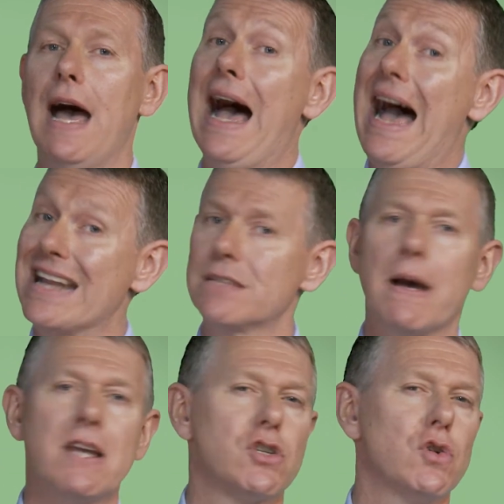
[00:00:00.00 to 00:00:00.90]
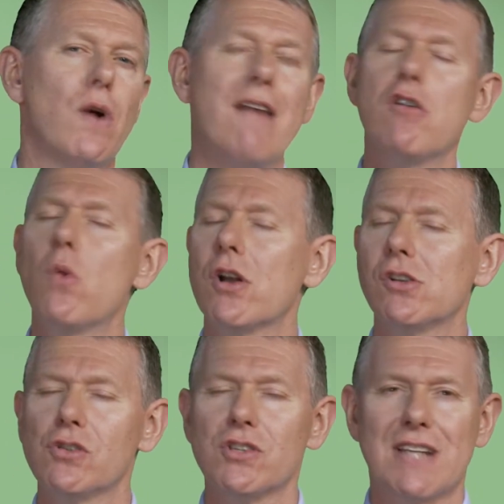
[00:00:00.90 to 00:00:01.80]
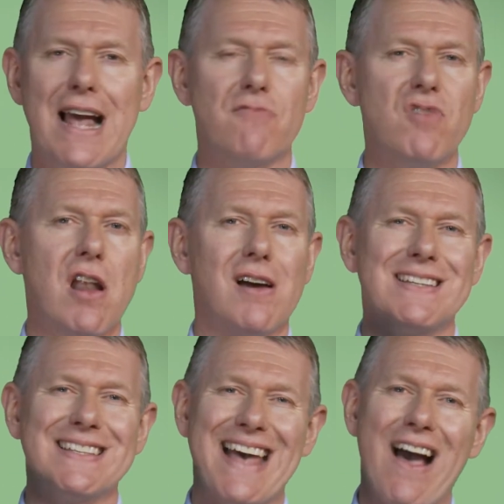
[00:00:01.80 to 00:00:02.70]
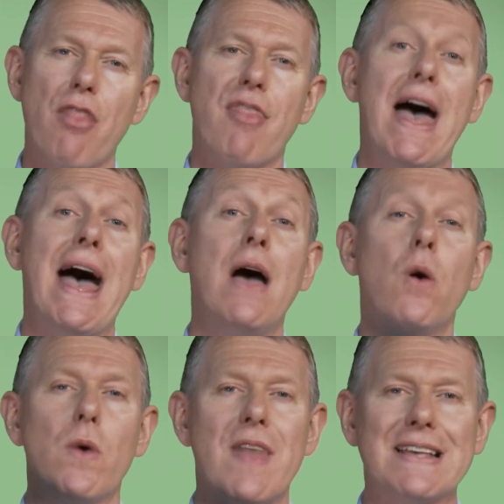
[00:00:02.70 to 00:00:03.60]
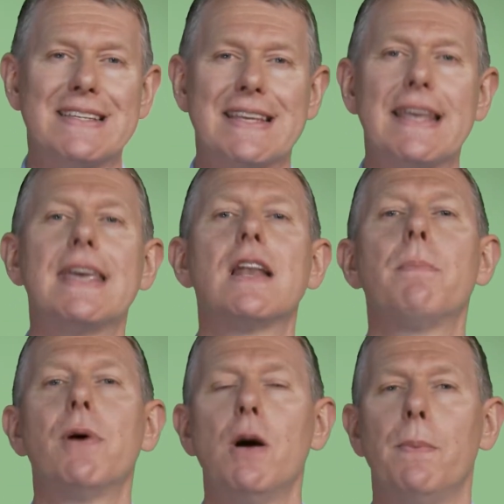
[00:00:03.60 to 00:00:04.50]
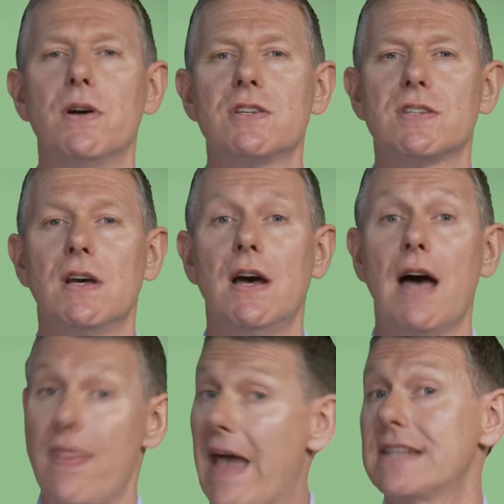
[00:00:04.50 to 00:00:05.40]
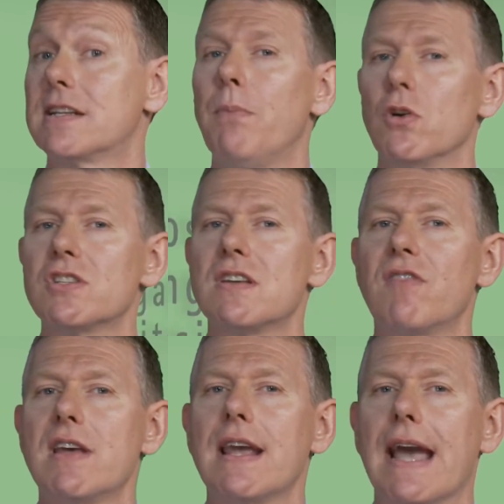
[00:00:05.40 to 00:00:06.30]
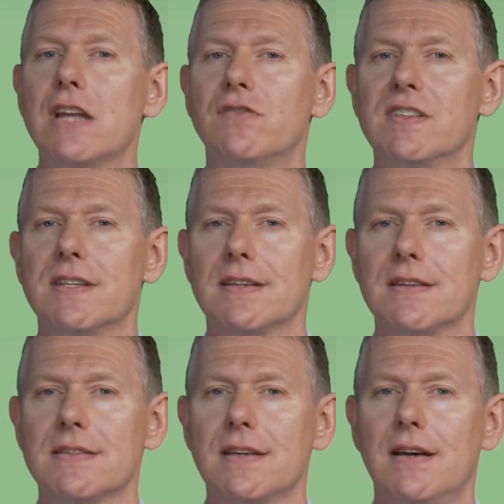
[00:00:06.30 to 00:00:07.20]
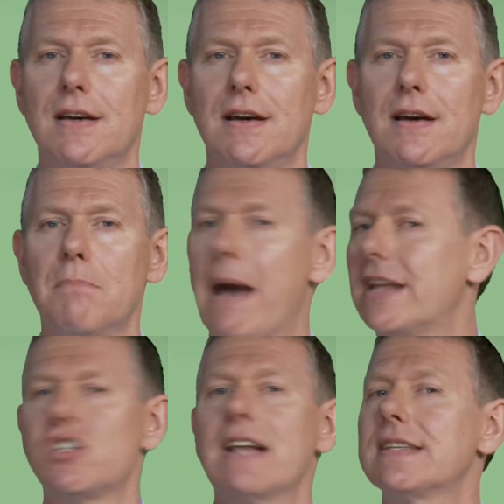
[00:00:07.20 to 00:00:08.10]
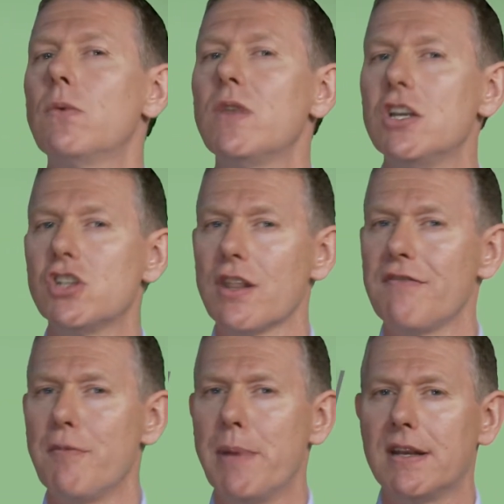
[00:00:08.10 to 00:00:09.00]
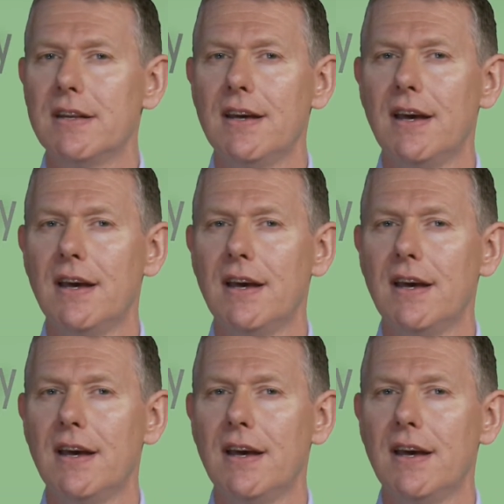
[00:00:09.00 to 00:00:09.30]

And make sure everyone on your stand realises they are there with a singular purpose, and that's to positively engage visitors. Make chatting with each other forbidden,